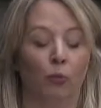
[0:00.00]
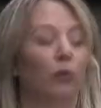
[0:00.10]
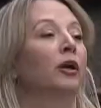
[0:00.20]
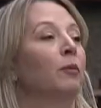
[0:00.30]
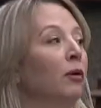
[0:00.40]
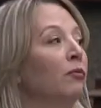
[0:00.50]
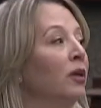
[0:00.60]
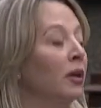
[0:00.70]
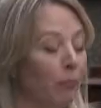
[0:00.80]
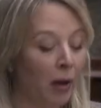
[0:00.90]
or worrying about
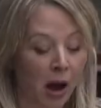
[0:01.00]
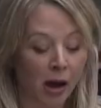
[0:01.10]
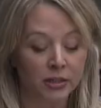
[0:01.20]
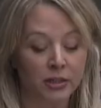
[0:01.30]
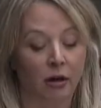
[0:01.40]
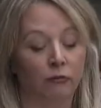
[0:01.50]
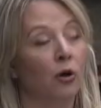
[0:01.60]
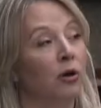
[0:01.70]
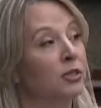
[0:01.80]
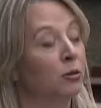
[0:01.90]
the impact of
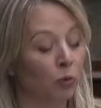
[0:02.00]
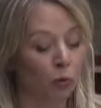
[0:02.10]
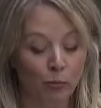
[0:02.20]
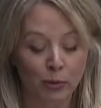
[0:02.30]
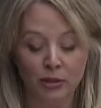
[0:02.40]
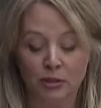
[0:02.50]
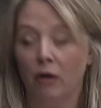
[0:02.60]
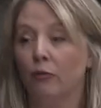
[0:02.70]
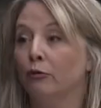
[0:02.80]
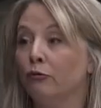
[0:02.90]
lost employment
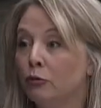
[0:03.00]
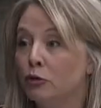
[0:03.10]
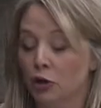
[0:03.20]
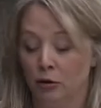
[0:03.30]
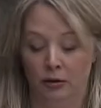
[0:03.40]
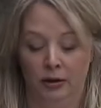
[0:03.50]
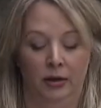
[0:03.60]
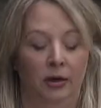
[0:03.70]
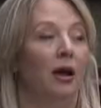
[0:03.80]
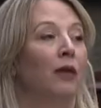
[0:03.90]
on their future
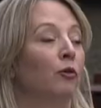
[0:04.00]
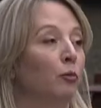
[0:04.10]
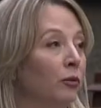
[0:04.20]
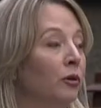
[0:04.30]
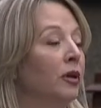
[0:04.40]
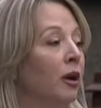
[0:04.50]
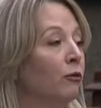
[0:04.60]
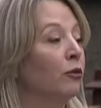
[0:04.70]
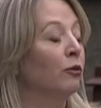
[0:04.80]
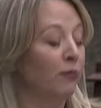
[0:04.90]
and their ability to care
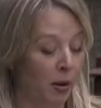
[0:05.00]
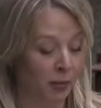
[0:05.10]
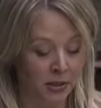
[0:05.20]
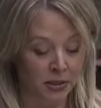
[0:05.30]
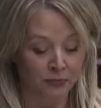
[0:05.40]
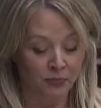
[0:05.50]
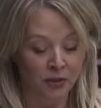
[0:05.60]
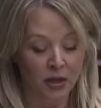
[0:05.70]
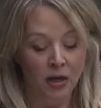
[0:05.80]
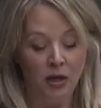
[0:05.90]
for their families.
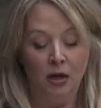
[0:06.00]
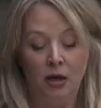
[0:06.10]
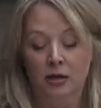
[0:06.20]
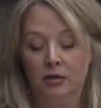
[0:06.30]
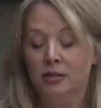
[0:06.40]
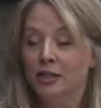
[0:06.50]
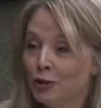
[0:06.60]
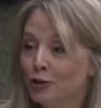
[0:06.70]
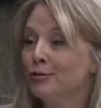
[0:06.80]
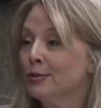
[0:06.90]

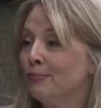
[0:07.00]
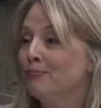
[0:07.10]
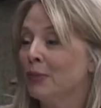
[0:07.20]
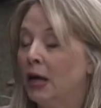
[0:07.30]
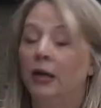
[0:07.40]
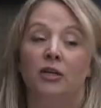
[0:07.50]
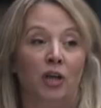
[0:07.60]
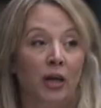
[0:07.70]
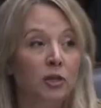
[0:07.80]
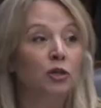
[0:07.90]
Teachers and
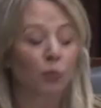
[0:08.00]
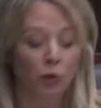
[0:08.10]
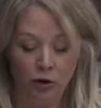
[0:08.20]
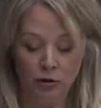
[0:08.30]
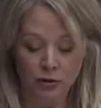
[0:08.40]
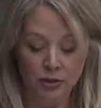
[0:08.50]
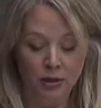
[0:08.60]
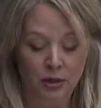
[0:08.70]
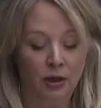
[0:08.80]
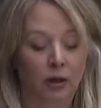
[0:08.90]
education workers,
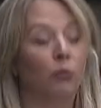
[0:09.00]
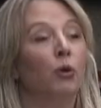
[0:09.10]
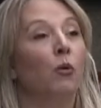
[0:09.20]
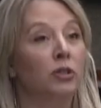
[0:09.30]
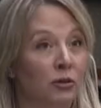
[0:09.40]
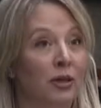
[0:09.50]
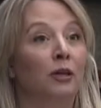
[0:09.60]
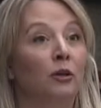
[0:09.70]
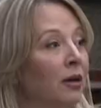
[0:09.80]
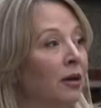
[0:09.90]
we want to
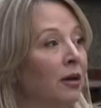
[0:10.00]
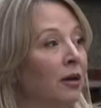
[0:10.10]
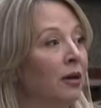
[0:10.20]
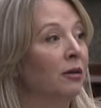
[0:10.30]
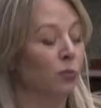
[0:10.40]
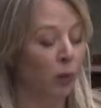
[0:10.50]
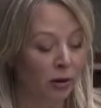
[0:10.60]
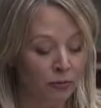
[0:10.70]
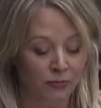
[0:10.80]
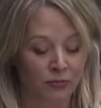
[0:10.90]
thank you as well.